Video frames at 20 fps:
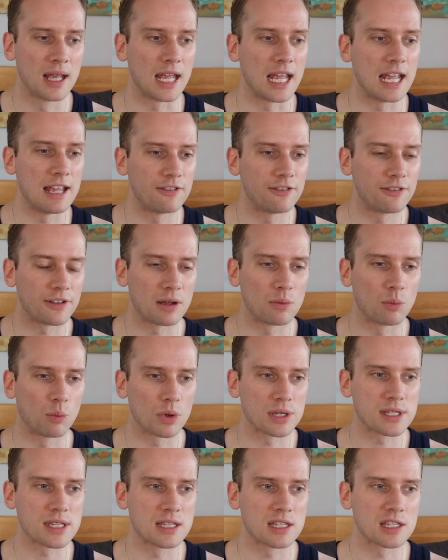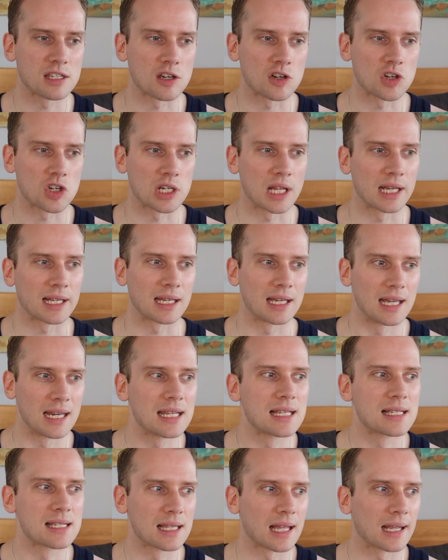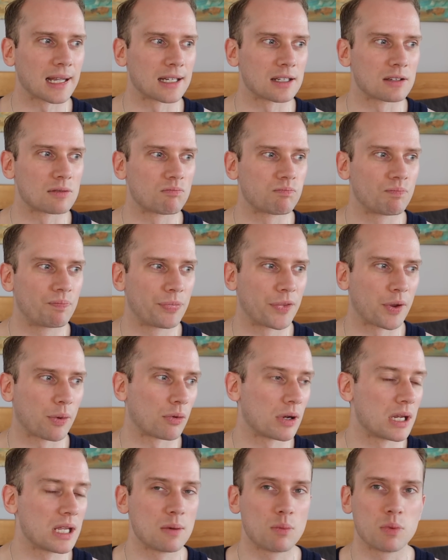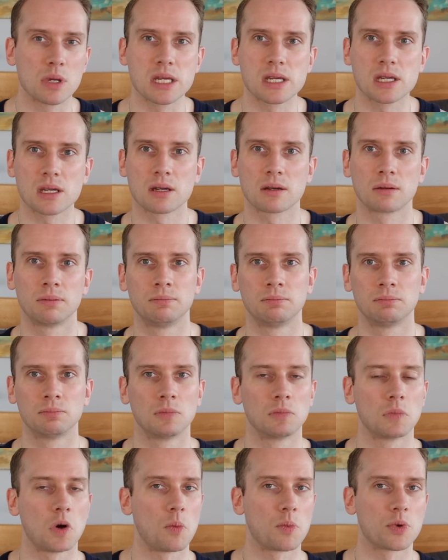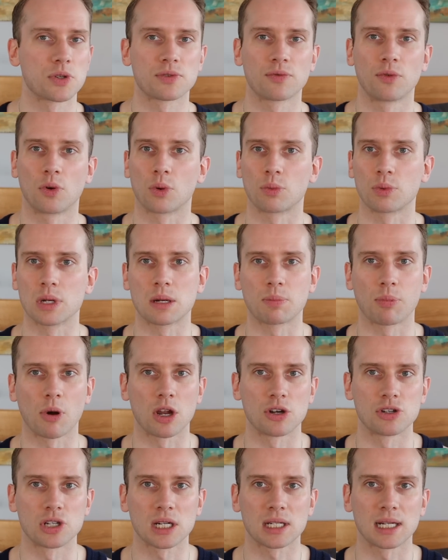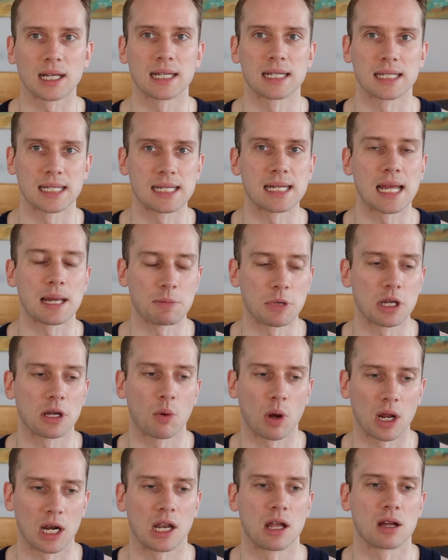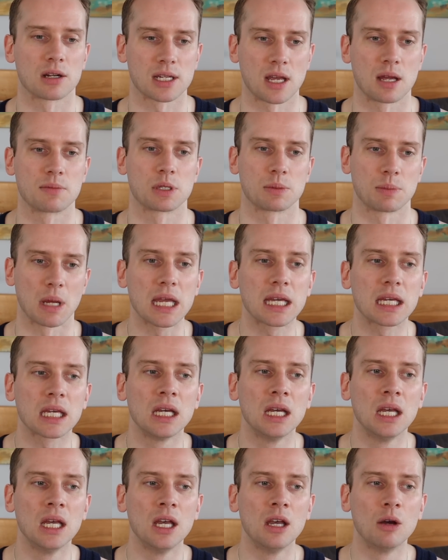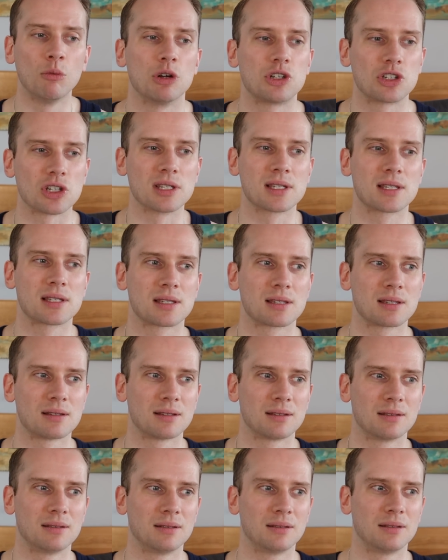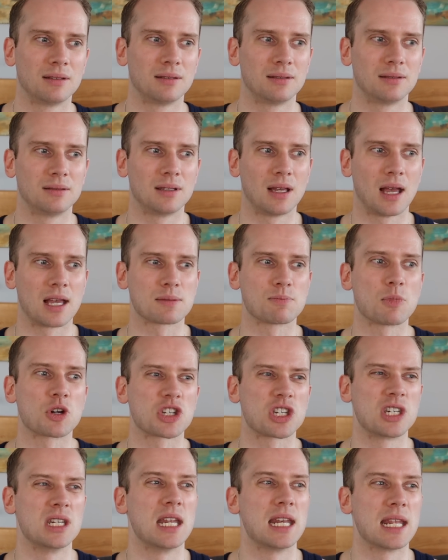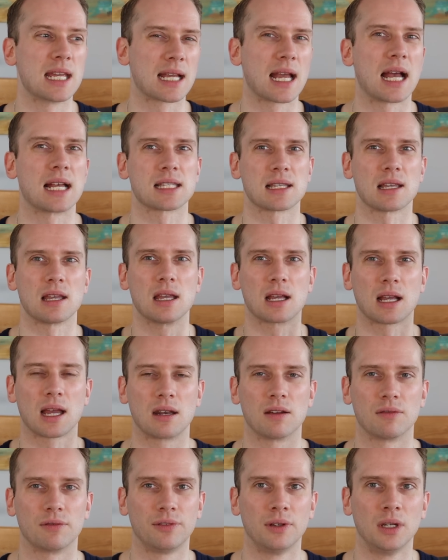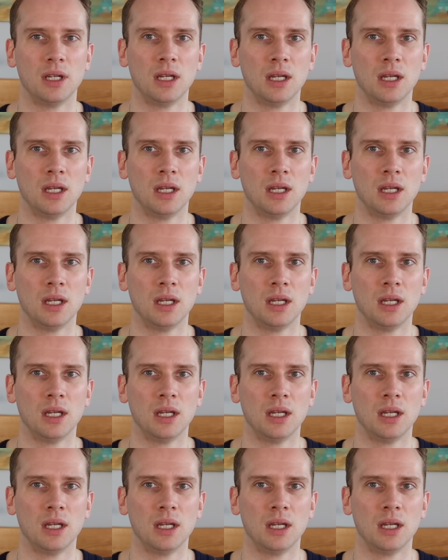If it wasn't such like, it is like a 3-week, almost 4-week project. Like, it did take me quite a long time to make, which is as much knitting as a kind of